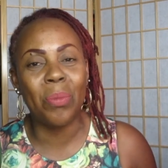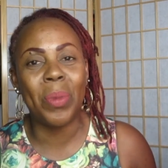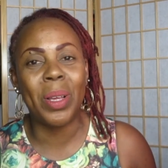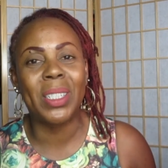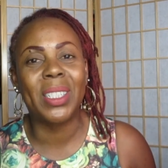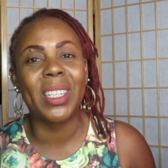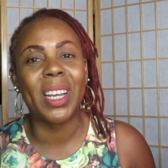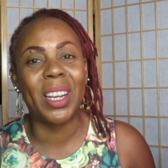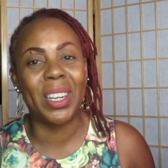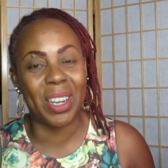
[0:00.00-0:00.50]

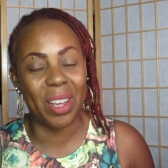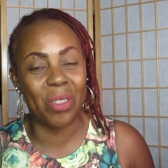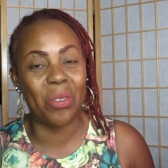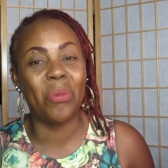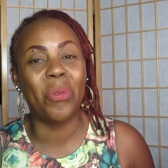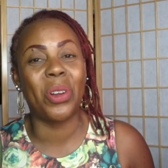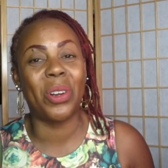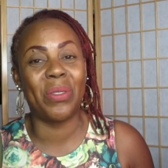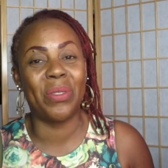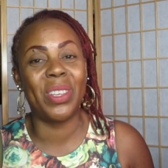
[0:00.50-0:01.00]
miss
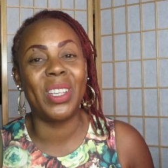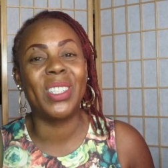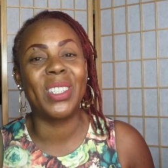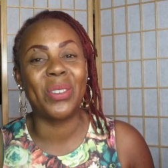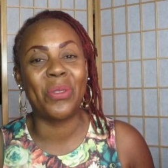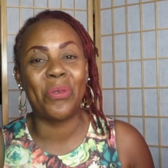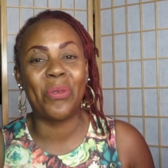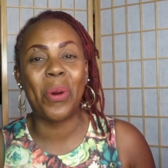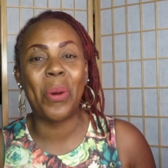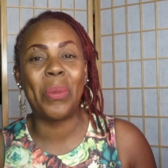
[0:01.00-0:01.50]
another one of these
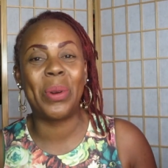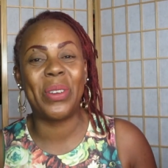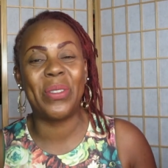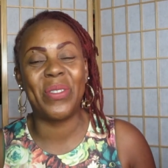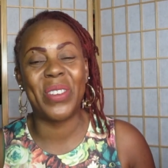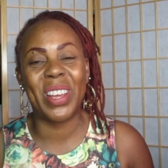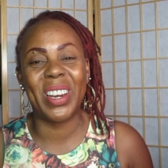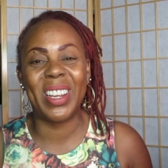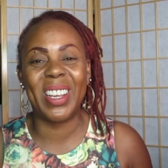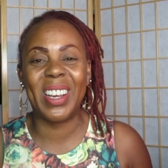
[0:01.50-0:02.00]

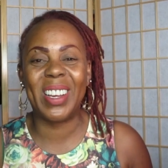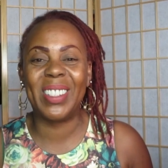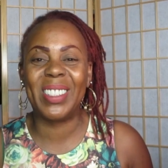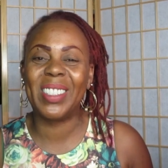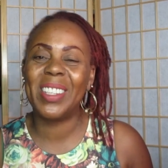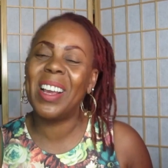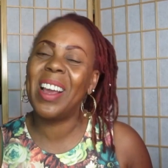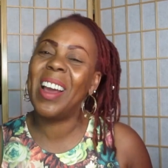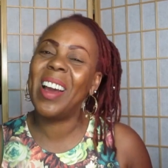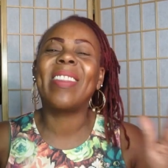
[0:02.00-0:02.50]
informative videos.
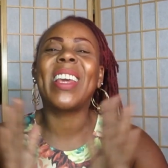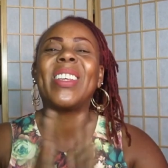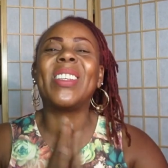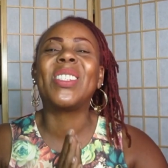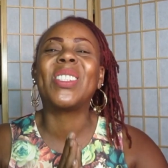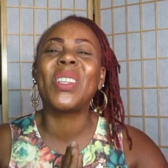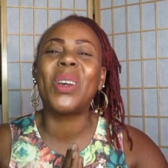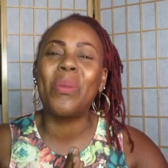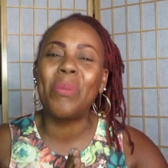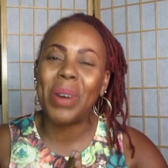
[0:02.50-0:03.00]
Thank
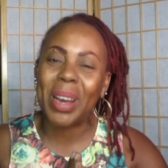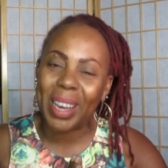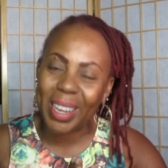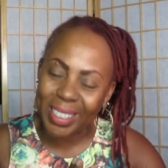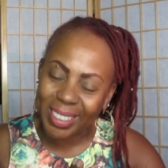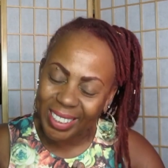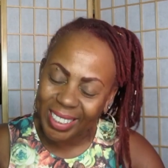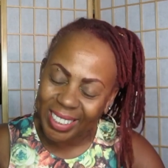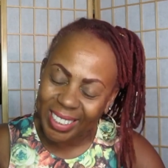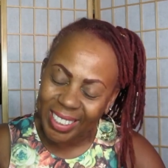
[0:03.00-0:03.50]
you so
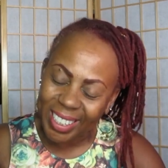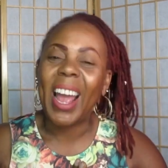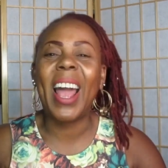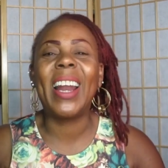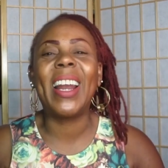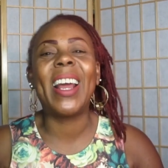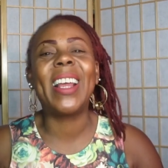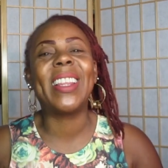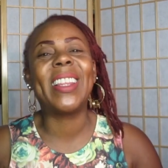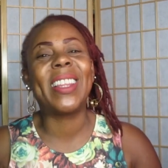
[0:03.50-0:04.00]
much,
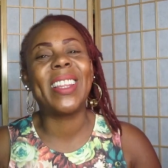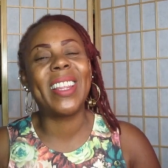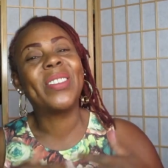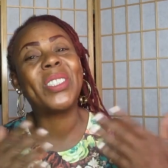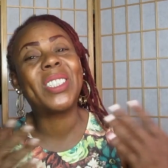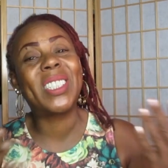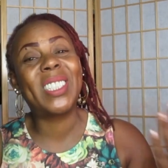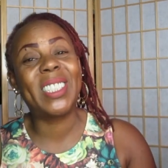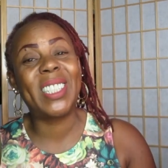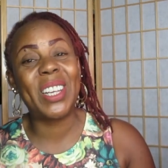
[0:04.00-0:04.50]
and I
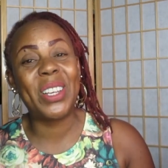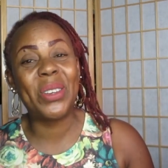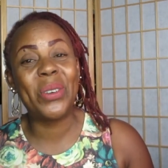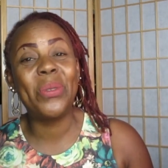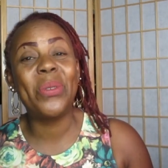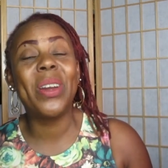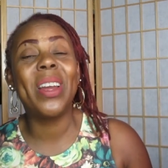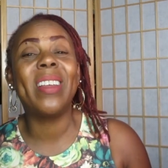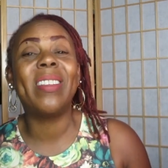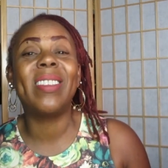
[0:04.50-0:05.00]
will see
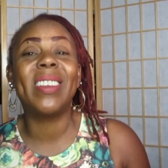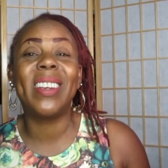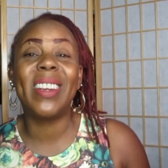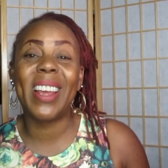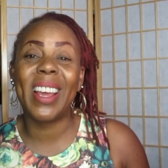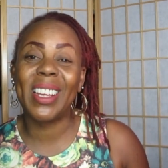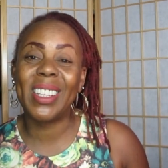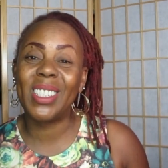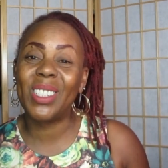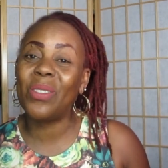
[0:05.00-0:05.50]
you in the
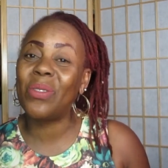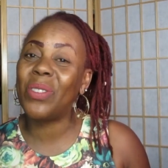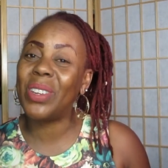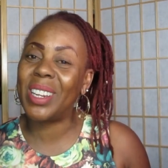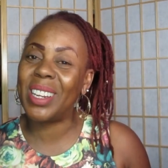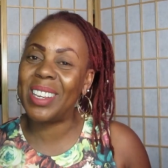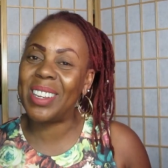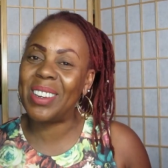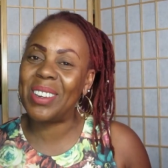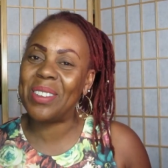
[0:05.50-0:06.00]
next
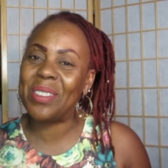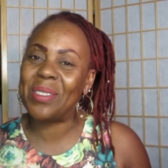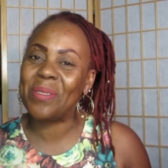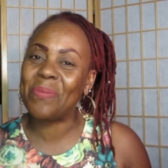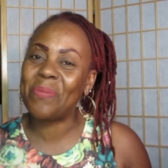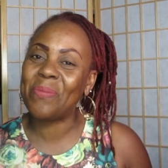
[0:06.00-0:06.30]
video.